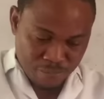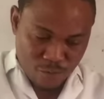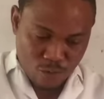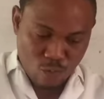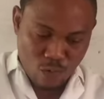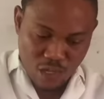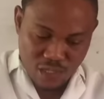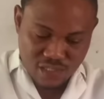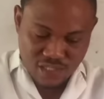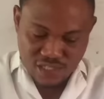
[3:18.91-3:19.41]

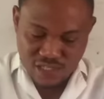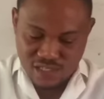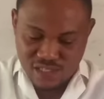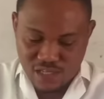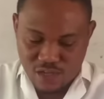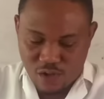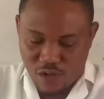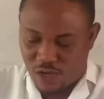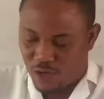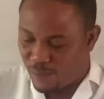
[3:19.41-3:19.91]
What is
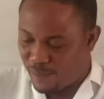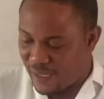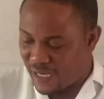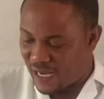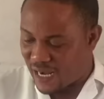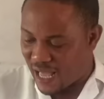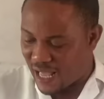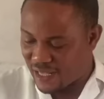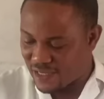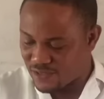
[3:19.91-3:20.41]
it going to be
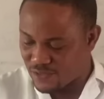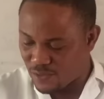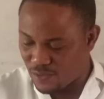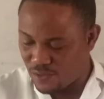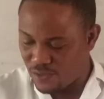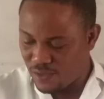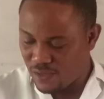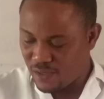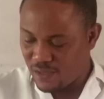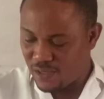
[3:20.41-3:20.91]
like?
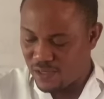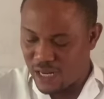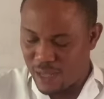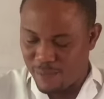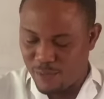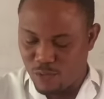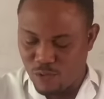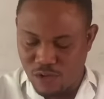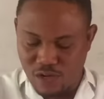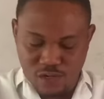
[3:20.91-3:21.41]
So let
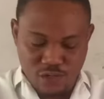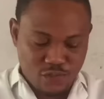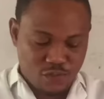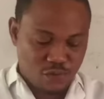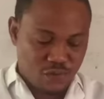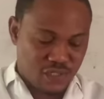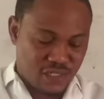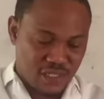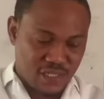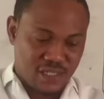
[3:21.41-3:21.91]
me quickly
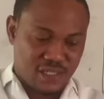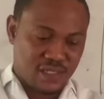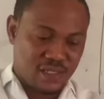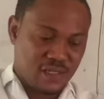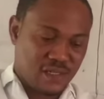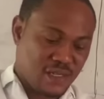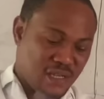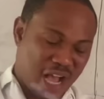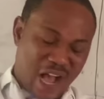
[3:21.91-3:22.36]
do this.